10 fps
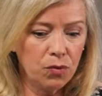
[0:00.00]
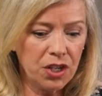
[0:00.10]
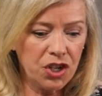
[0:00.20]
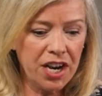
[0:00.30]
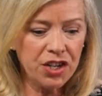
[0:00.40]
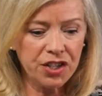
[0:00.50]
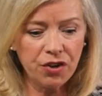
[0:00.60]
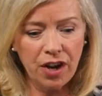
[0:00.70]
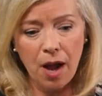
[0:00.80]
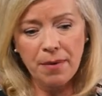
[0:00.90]
the changes that
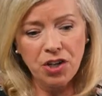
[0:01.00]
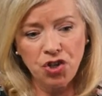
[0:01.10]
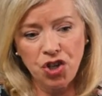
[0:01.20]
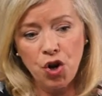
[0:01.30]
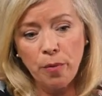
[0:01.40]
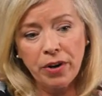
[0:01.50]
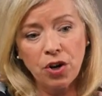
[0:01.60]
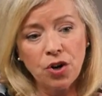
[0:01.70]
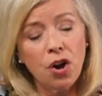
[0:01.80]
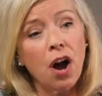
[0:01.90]
are coming, genomic
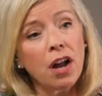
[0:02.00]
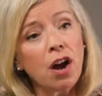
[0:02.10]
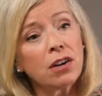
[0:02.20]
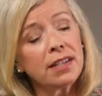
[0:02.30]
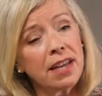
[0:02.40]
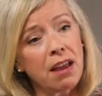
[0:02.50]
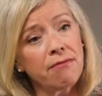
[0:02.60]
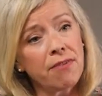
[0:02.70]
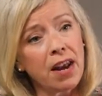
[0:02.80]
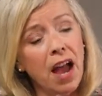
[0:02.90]
or not, are
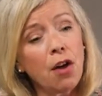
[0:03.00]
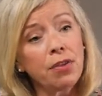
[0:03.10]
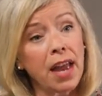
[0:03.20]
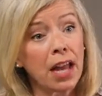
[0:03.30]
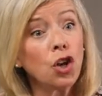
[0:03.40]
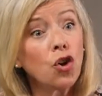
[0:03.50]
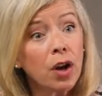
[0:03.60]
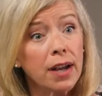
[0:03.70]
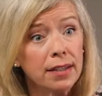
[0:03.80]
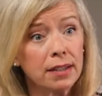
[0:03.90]
safe and healthy and
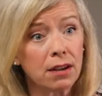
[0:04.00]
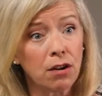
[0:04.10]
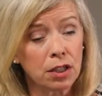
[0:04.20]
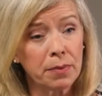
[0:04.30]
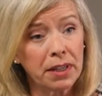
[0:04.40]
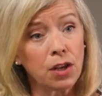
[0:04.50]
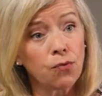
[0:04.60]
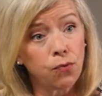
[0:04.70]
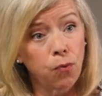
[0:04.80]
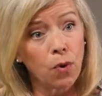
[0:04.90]
good, ultimately,
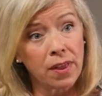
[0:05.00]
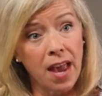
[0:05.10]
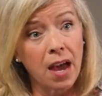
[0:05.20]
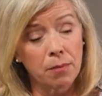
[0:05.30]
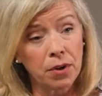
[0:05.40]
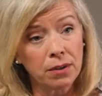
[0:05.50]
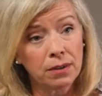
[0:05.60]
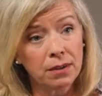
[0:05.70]
for the animal.